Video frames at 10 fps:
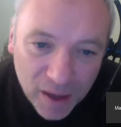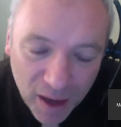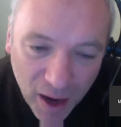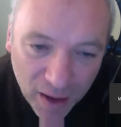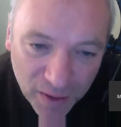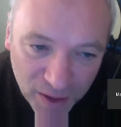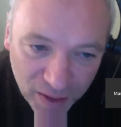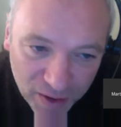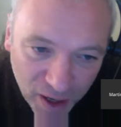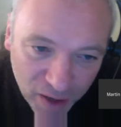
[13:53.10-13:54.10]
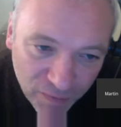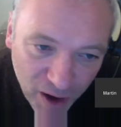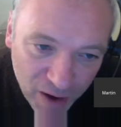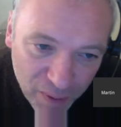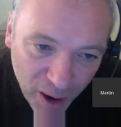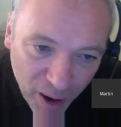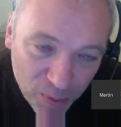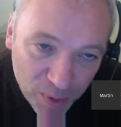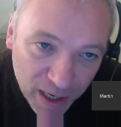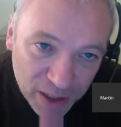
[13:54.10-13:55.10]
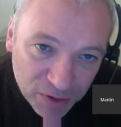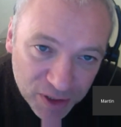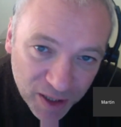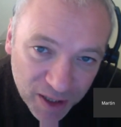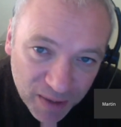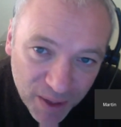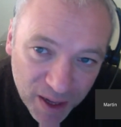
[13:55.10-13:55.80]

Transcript: The other kind of area about open data is, I think